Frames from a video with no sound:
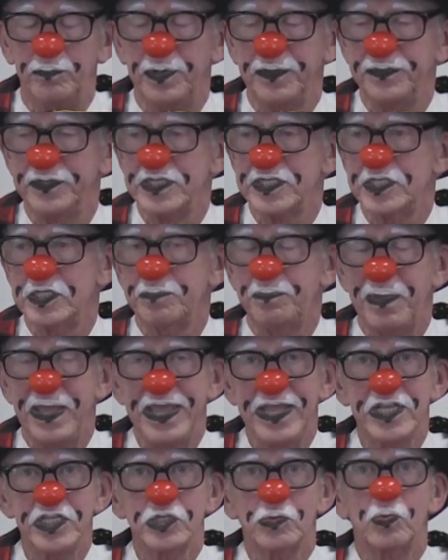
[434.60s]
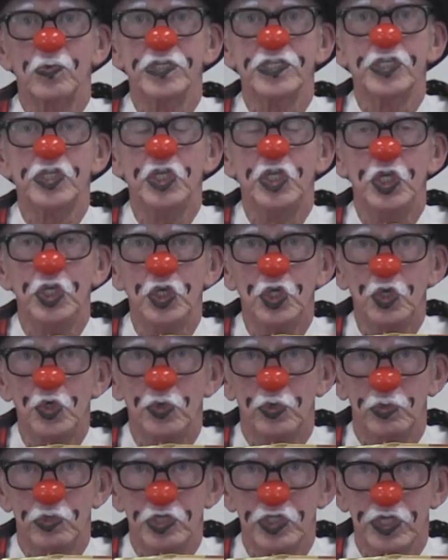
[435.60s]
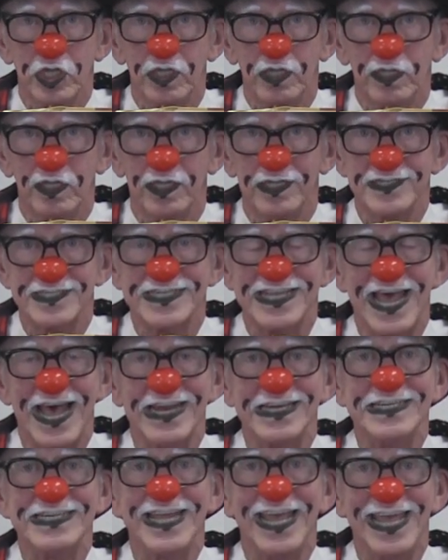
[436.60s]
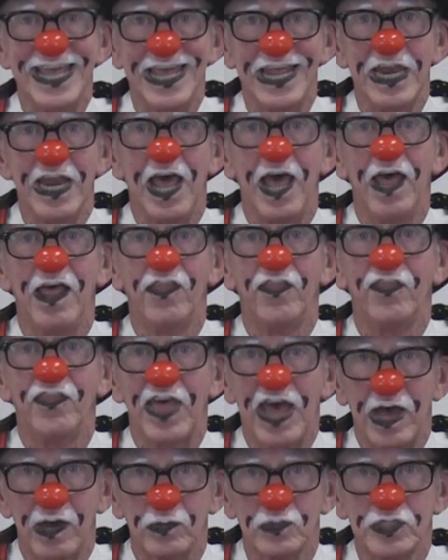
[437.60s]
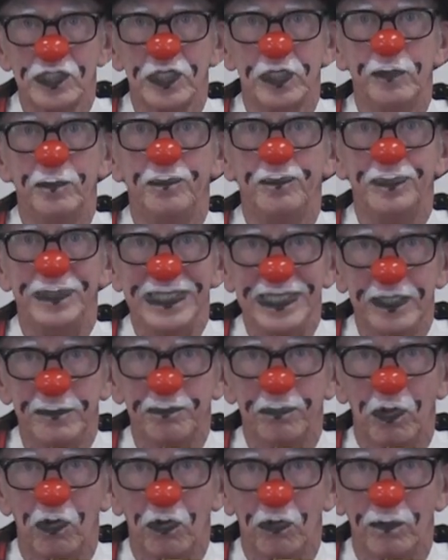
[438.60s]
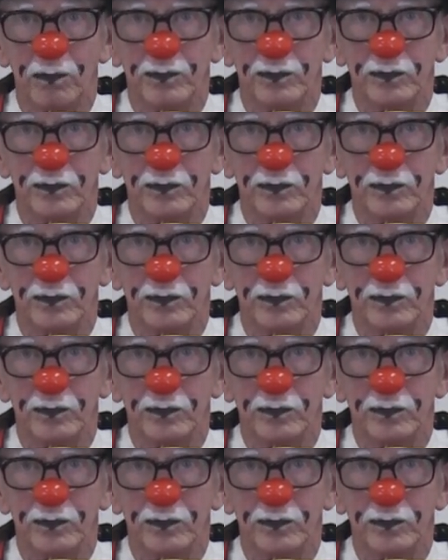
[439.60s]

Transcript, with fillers: But the space was huge. It sat 10,000 people.